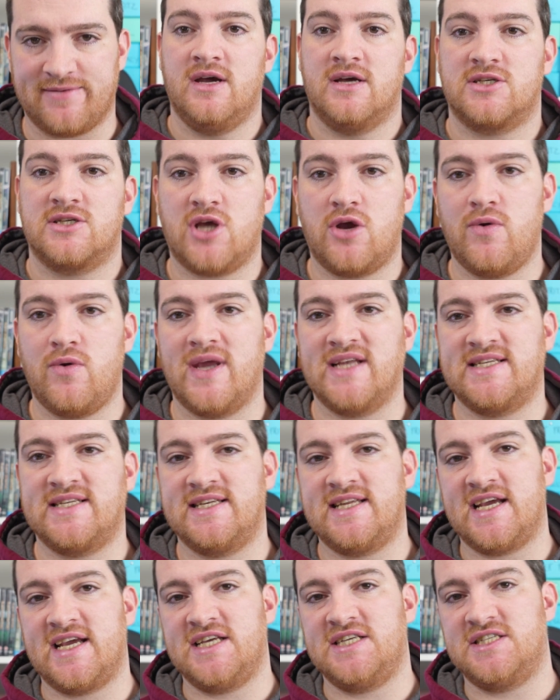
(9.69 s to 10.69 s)
So in
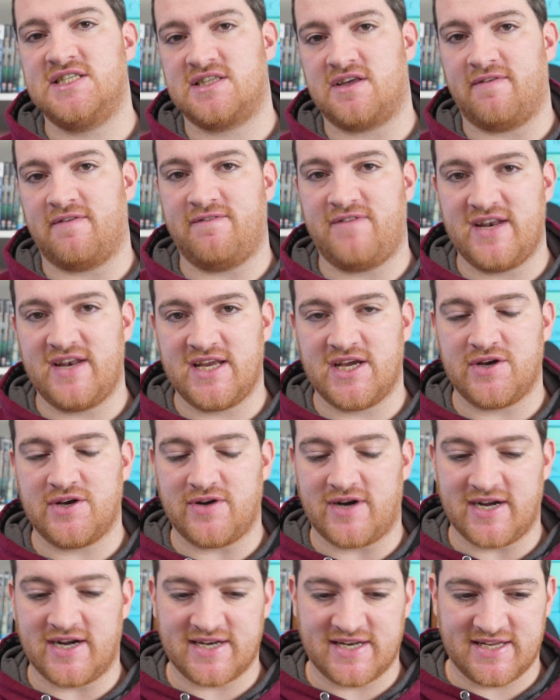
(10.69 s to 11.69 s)
today's
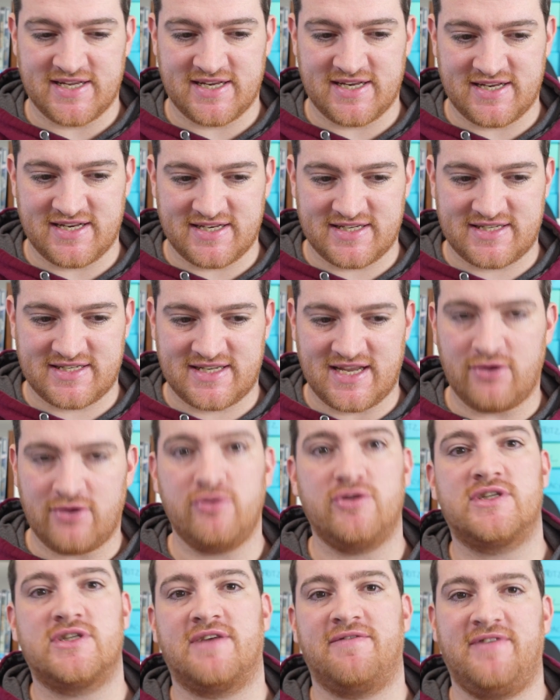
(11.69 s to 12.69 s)
video, I'm going to tell
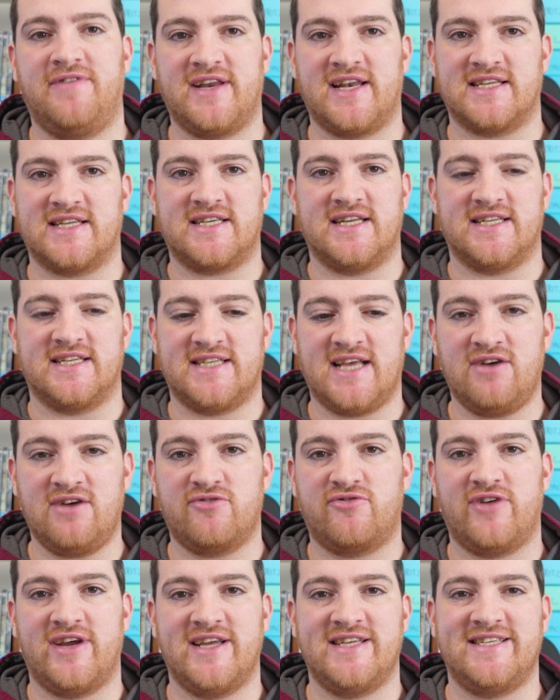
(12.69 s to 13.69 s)
you something that's going to
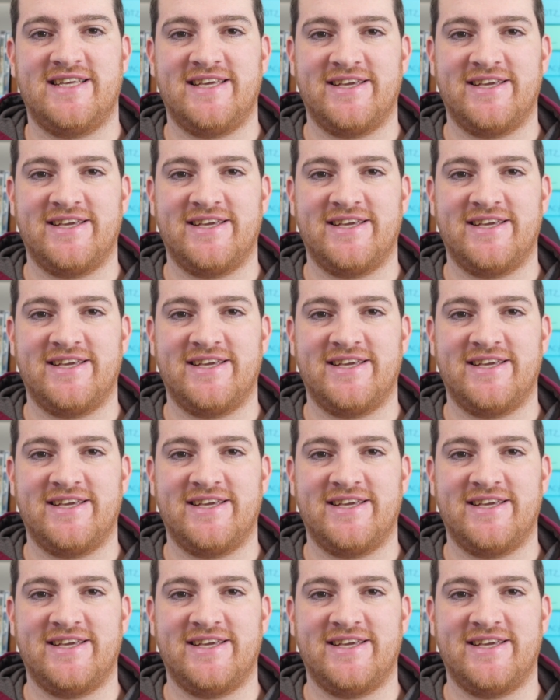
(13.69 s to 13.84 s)
sound crazy.